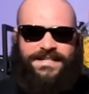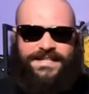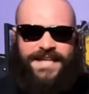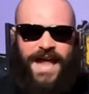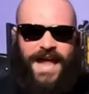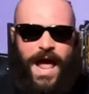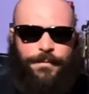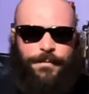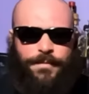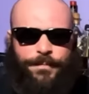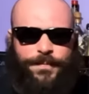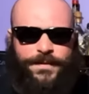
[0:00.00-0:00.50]

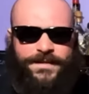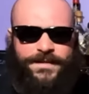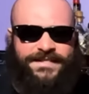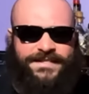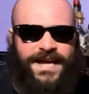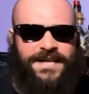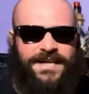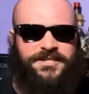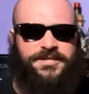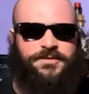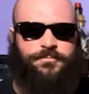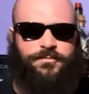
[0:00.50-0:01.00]
time of
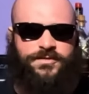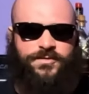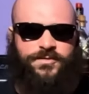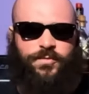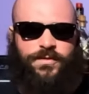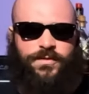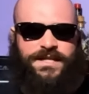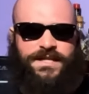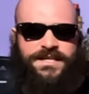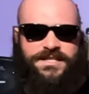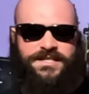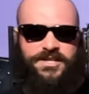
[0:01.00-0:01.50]
possession was
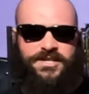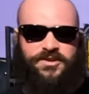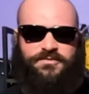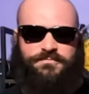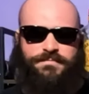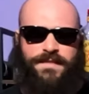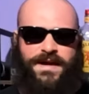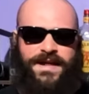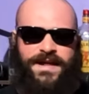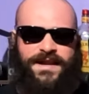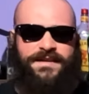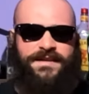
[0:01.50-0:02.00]
within 2
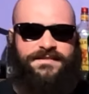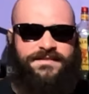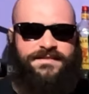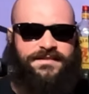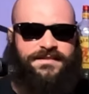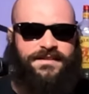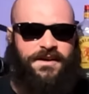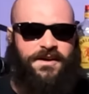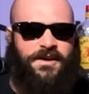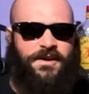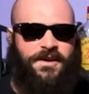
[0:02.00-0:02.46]
minutes.